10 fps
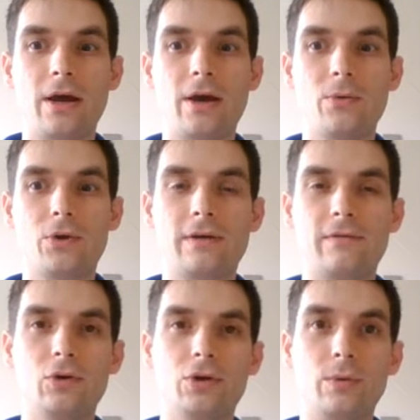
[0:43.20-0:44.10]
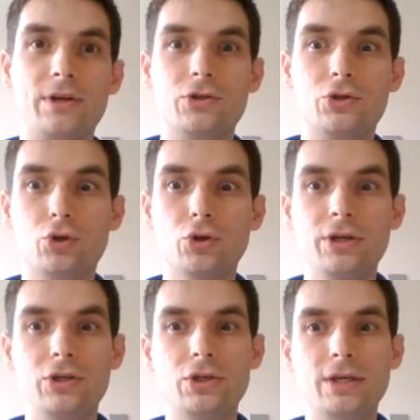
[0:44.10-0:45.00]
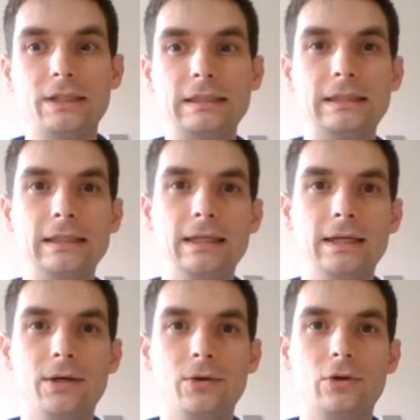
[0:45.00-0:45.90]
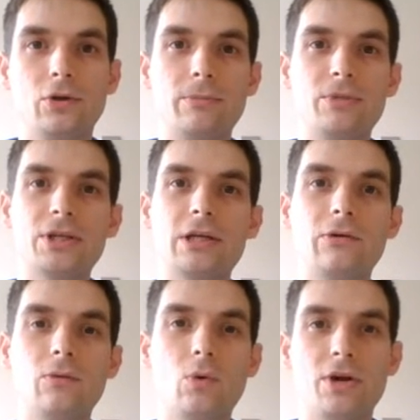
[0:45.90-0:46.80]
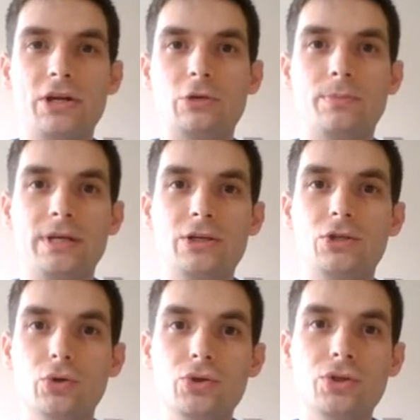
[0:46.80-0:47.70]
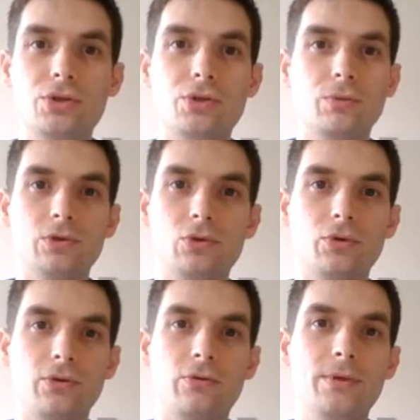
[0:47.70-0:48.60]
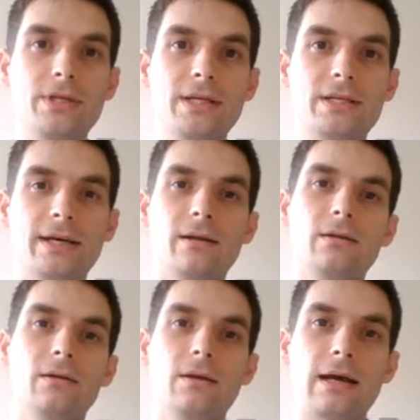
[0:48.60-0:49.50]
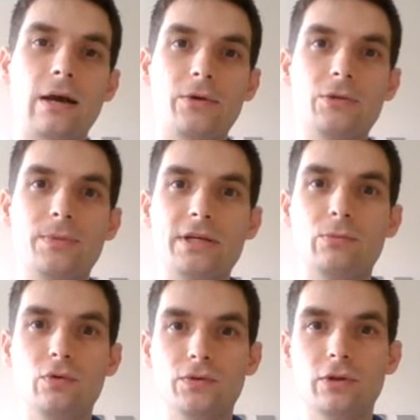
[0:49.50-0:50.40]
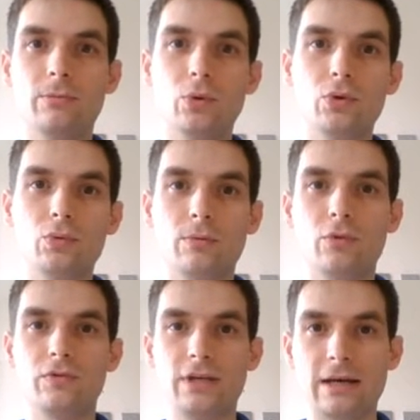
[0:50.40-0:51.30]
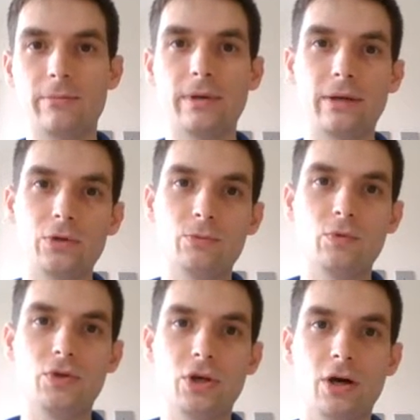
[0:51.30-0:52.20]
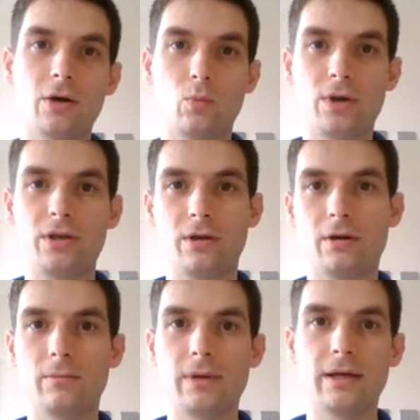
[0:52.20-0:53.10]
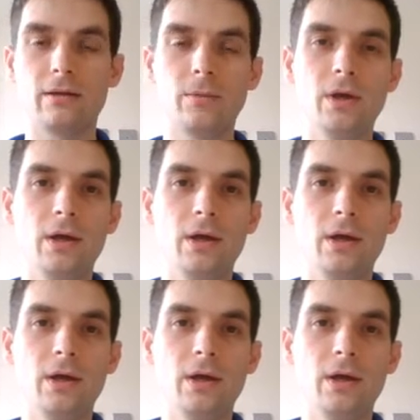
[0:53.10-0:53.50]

We're going to have a look at when it's a draw in chess. We're going to look in particular at what each piece does. So we'll talk you through in detail how each piece moves on the board, what moves you can play, which moves you can't, when you can't play them.